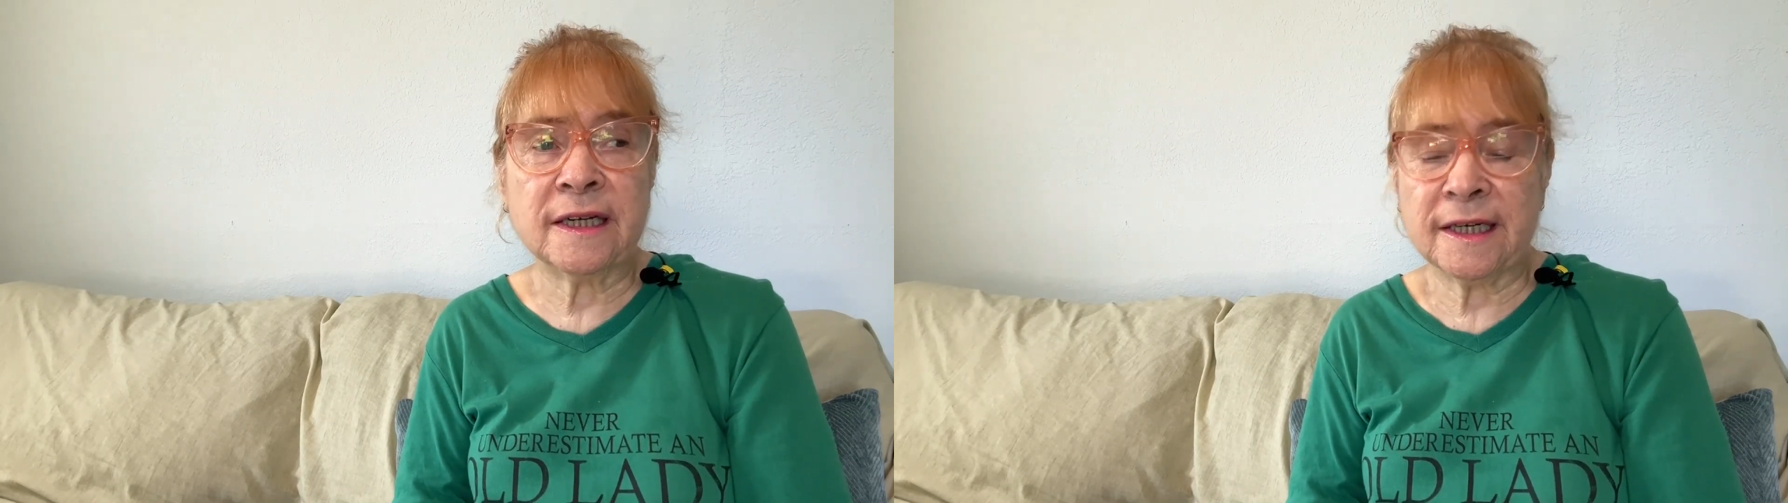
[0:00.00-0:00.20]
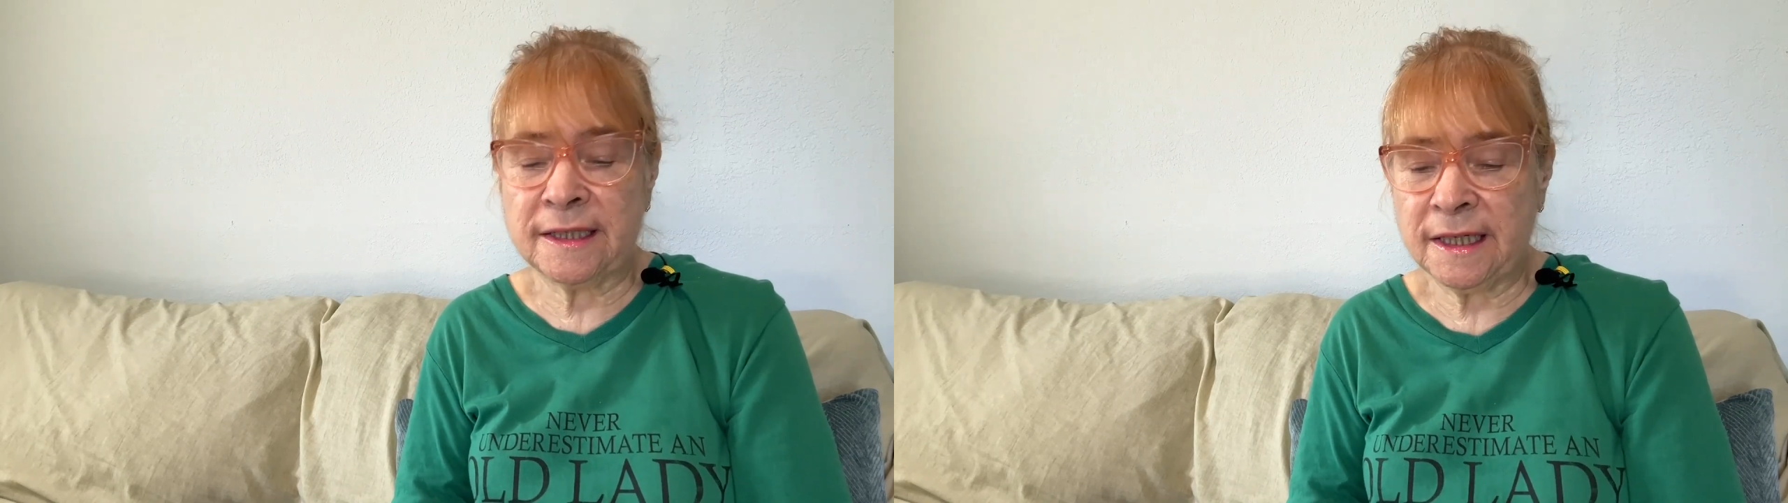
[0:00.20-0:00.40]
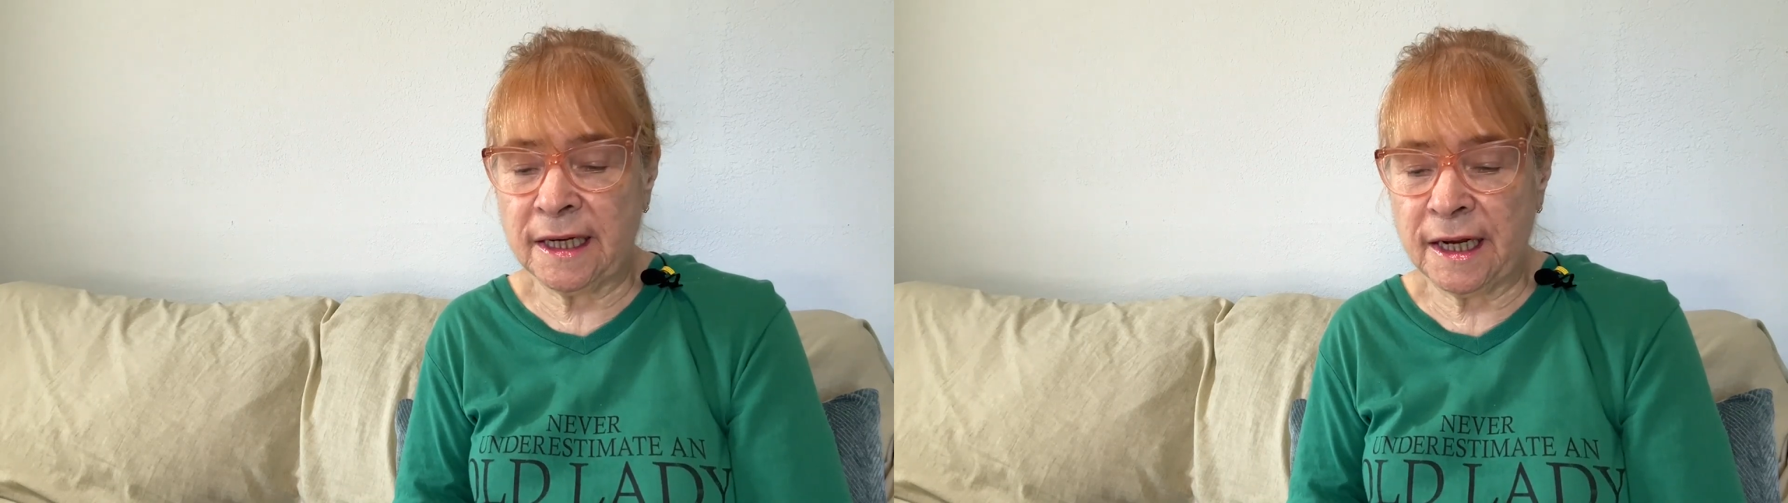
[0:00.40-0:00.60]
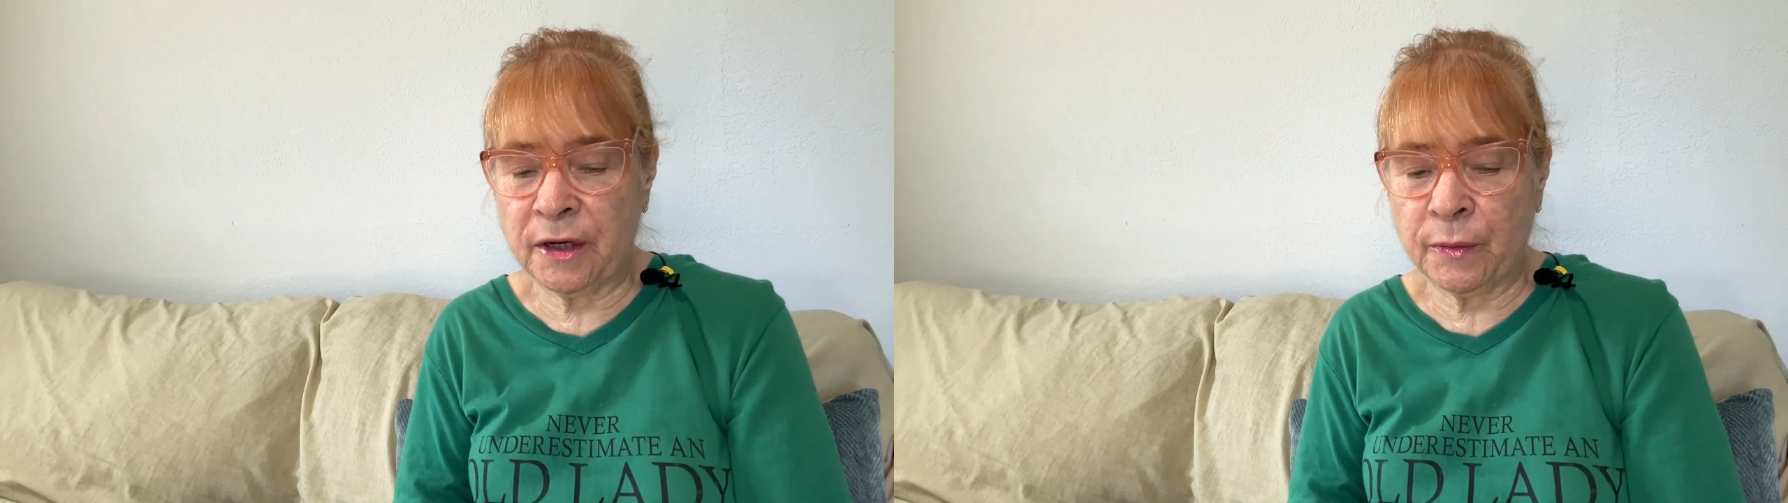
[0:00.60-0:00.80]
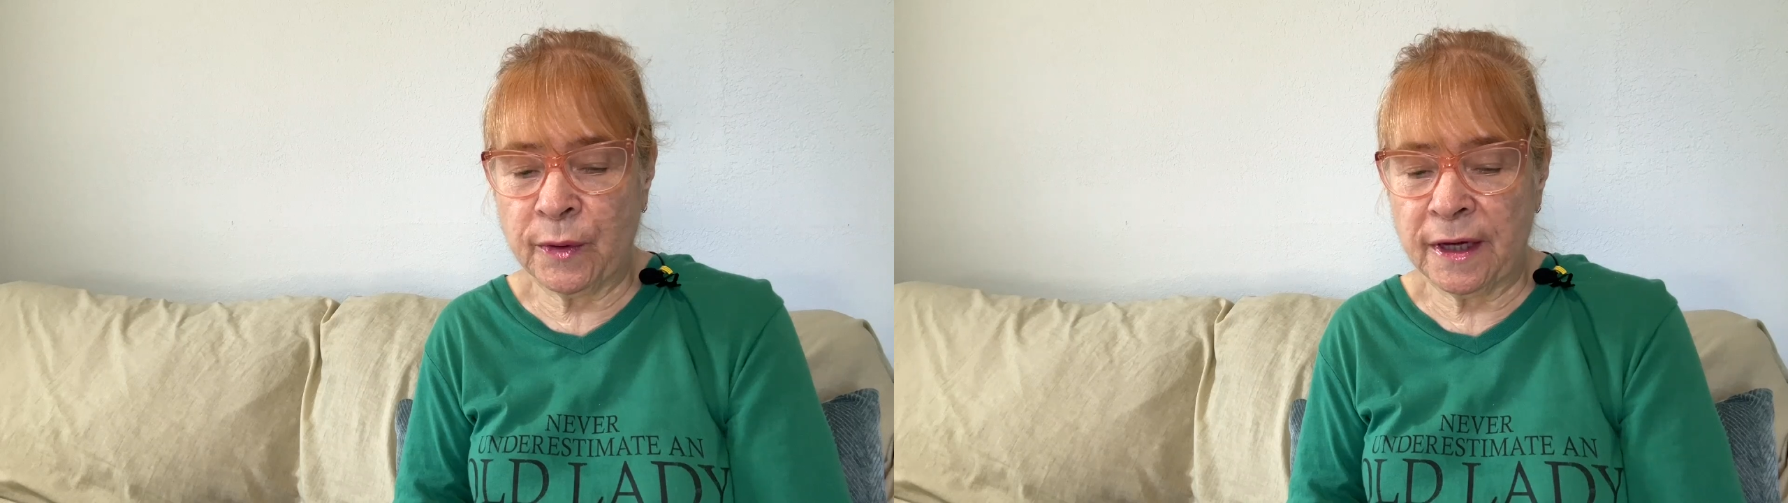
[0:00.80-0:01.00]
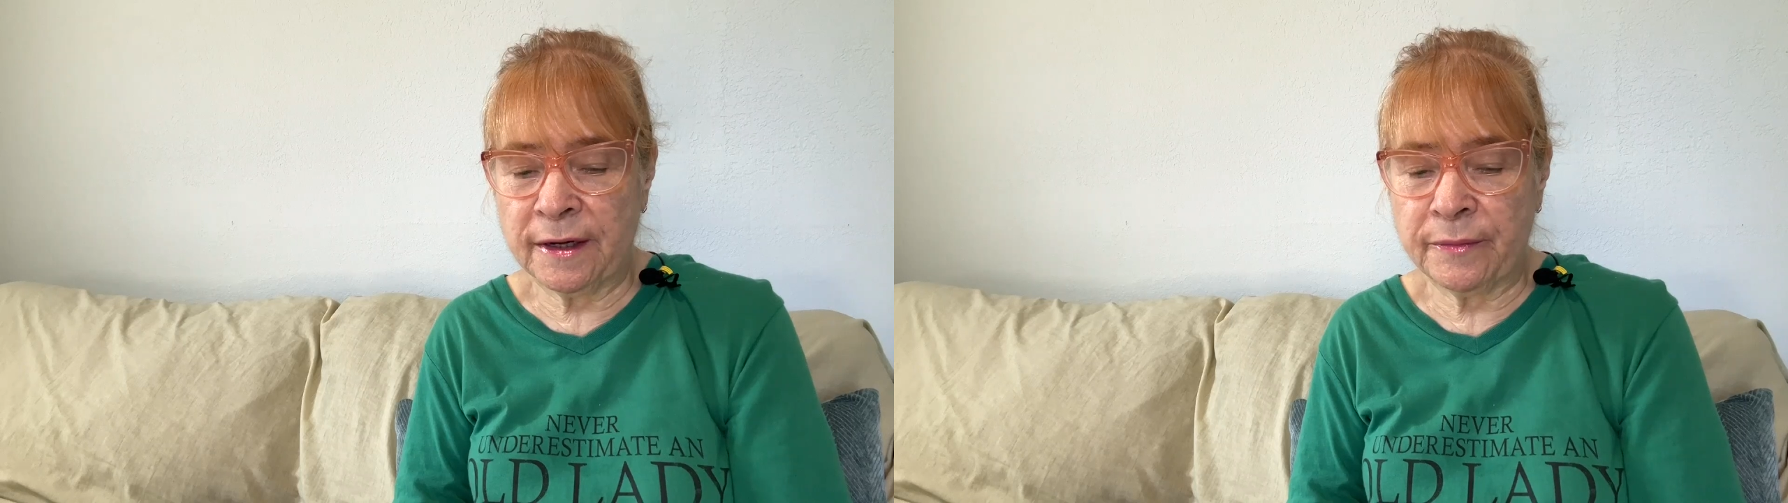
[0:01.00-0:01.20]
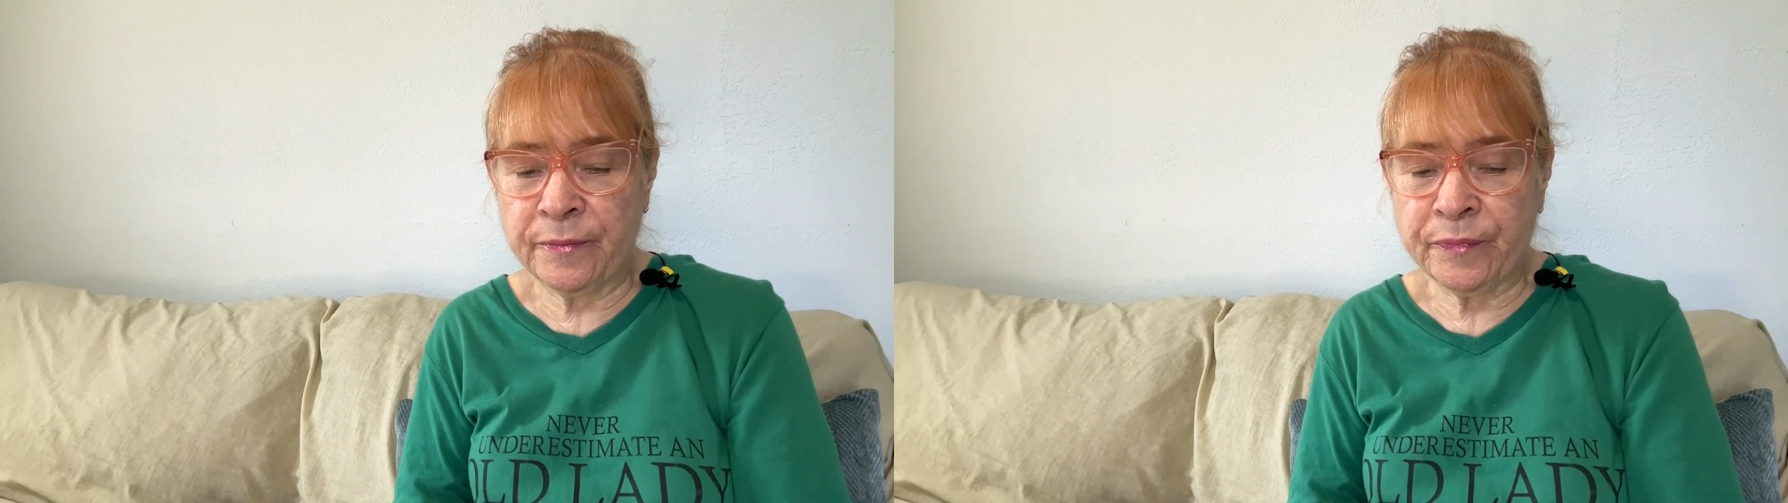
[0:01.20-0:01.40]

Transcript: 1981.